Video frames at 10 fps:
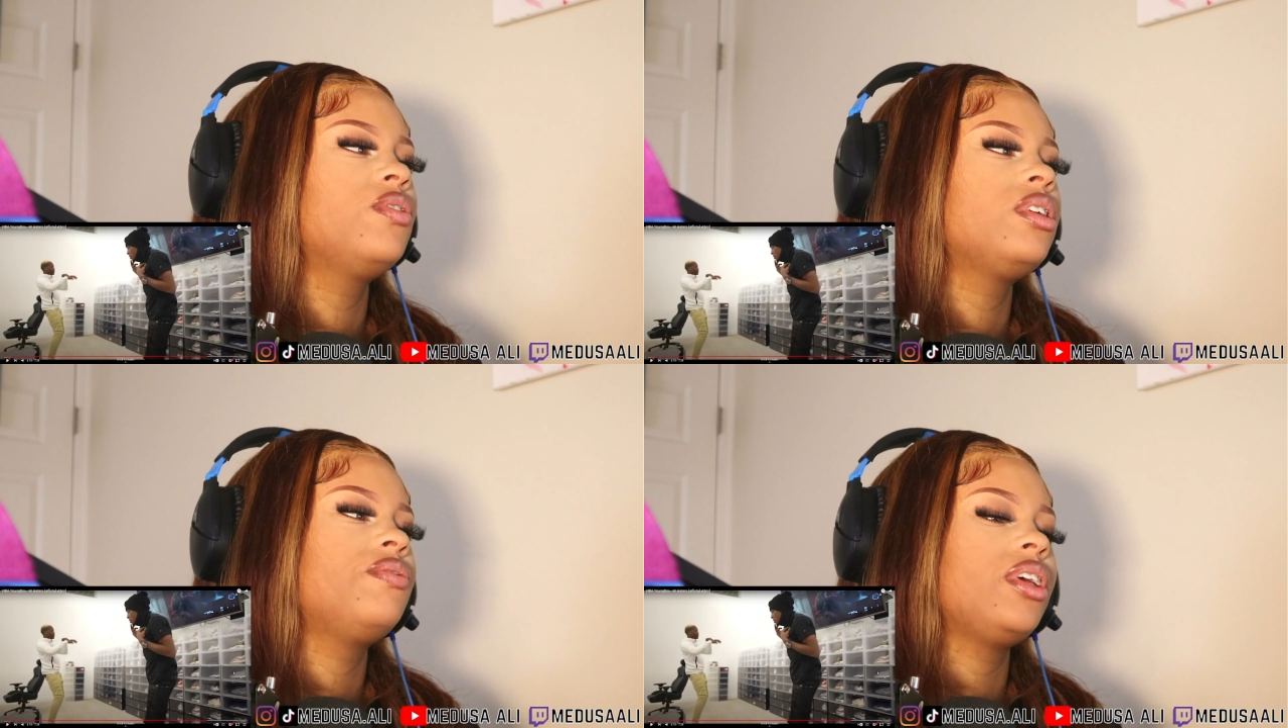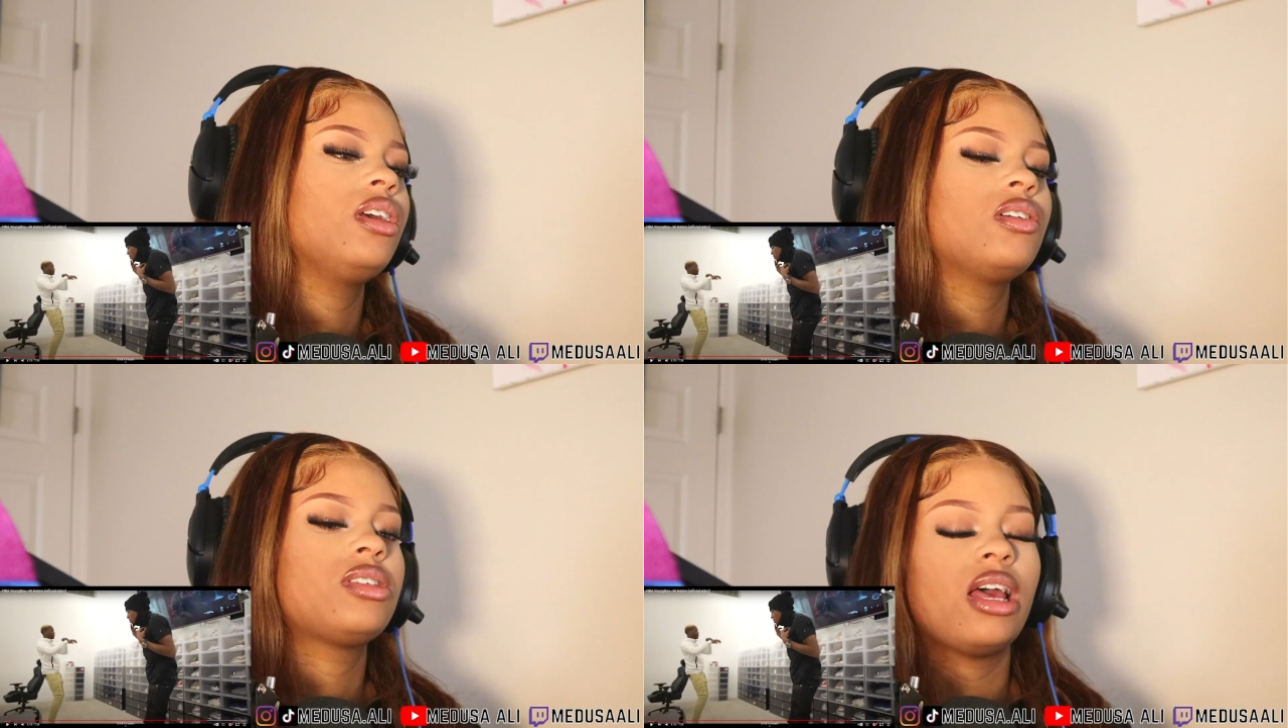the videos
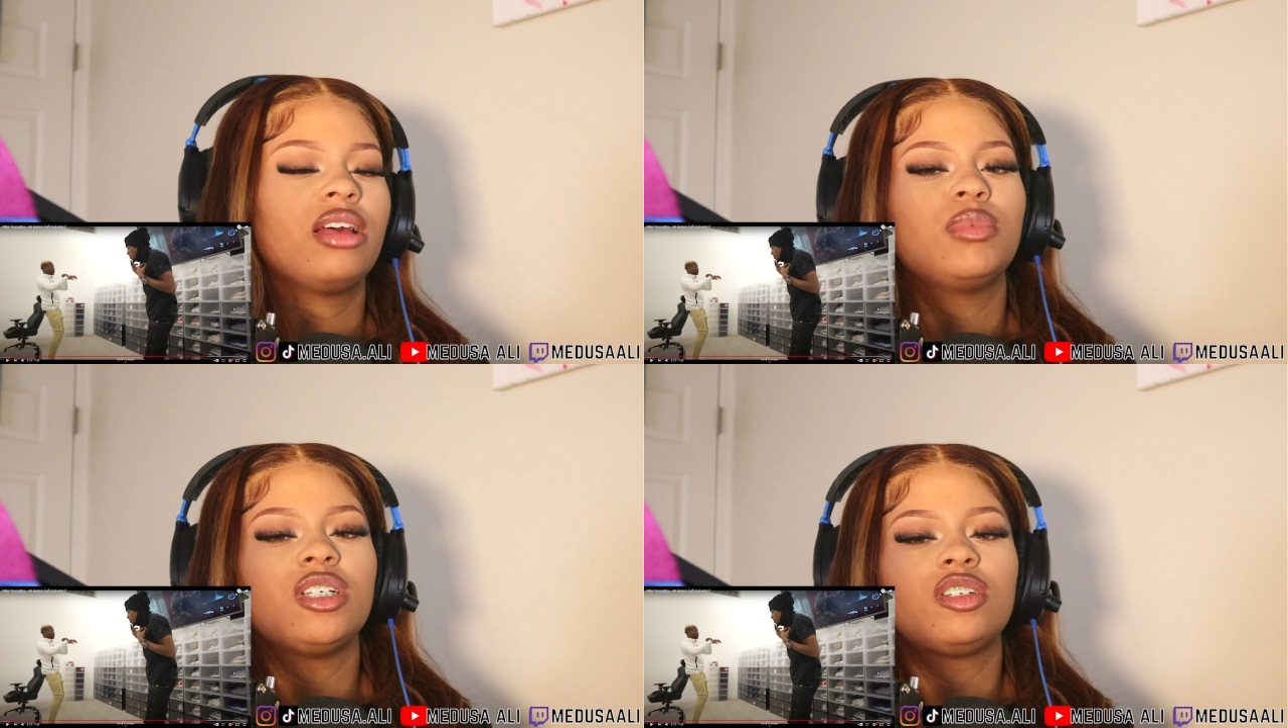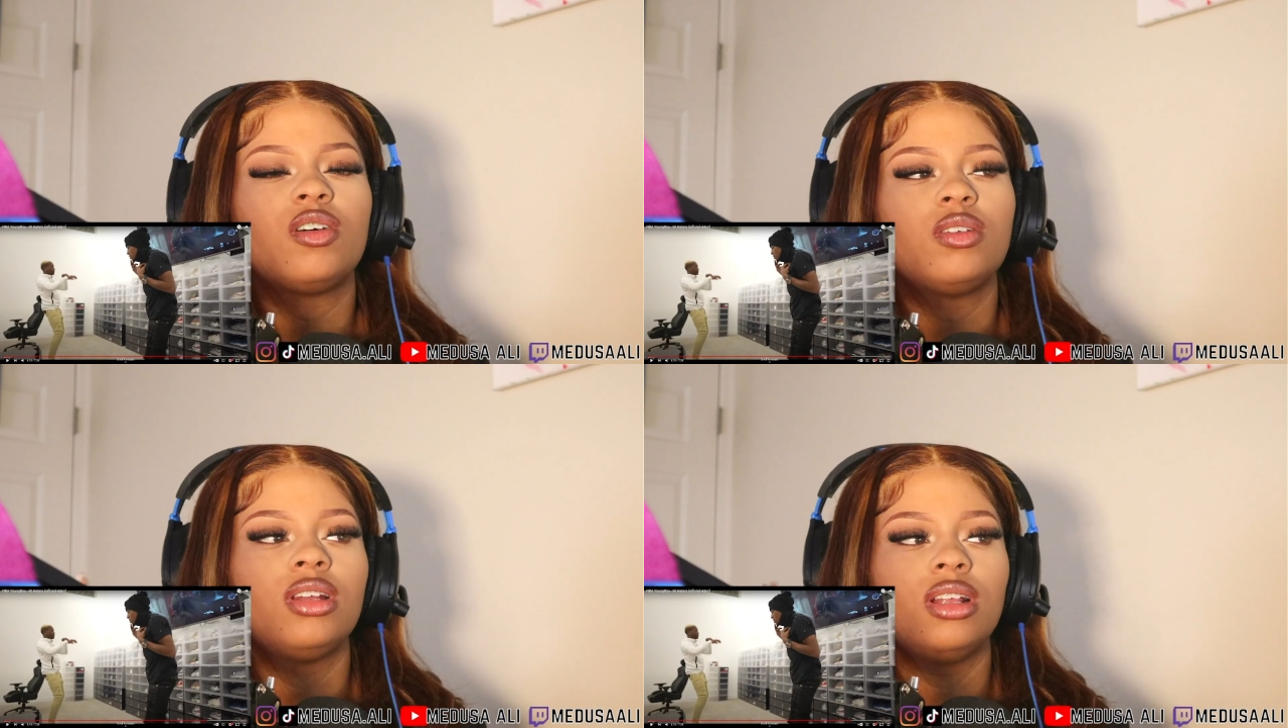that have been
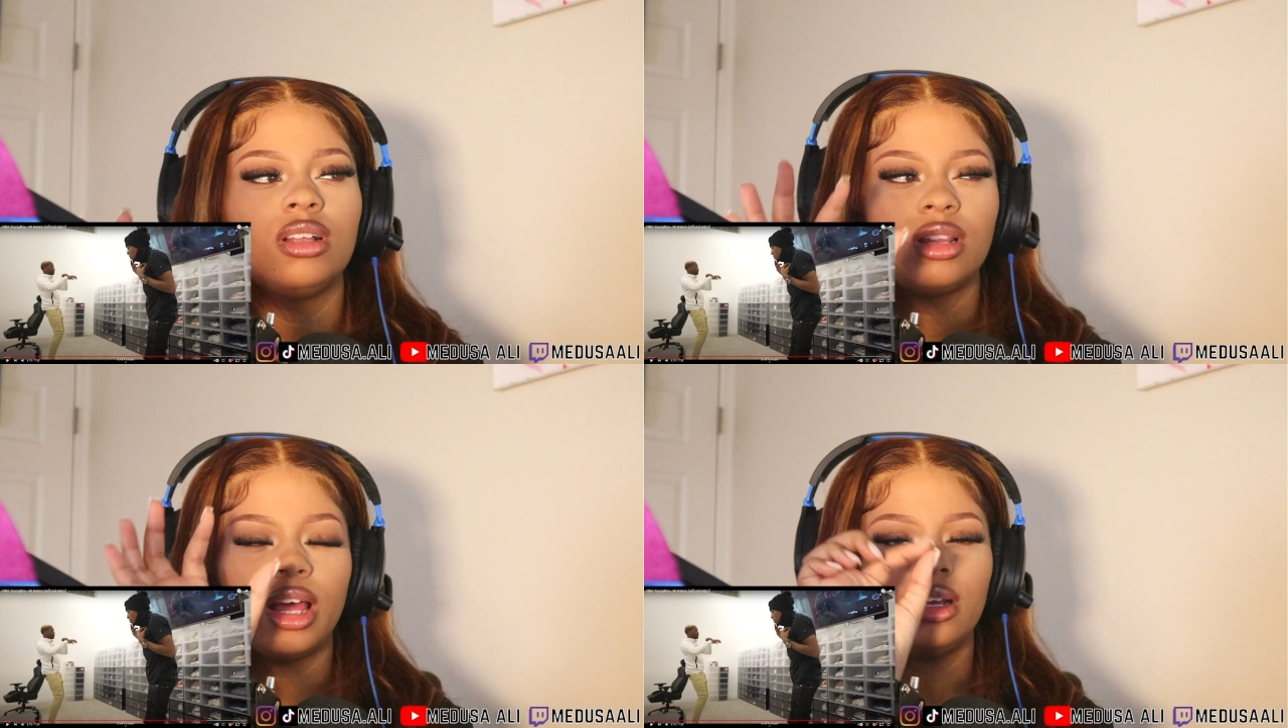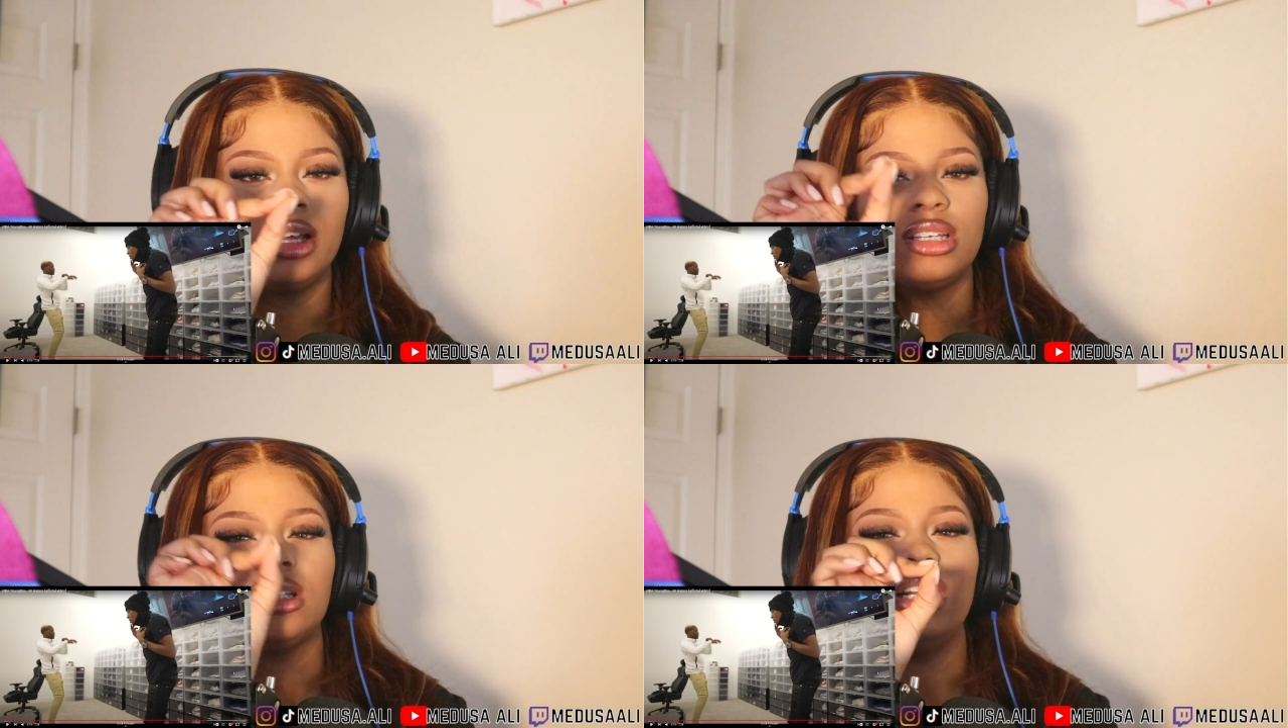shown, the like his
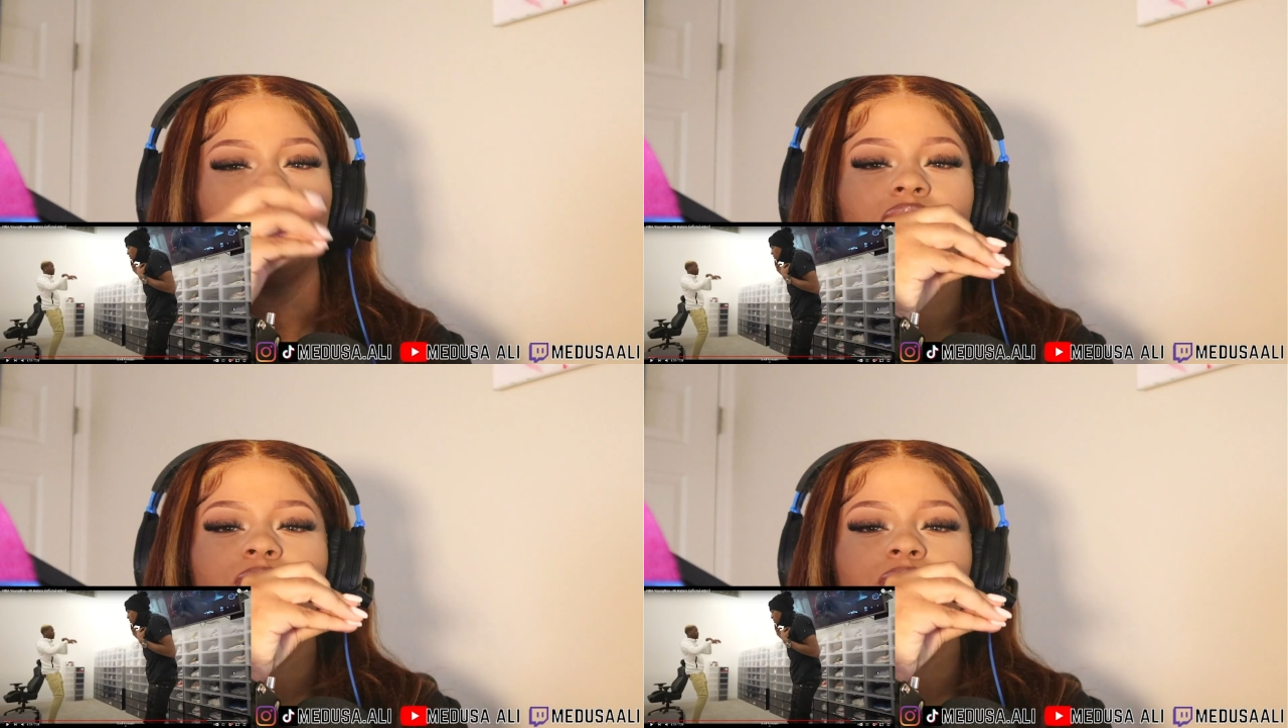lips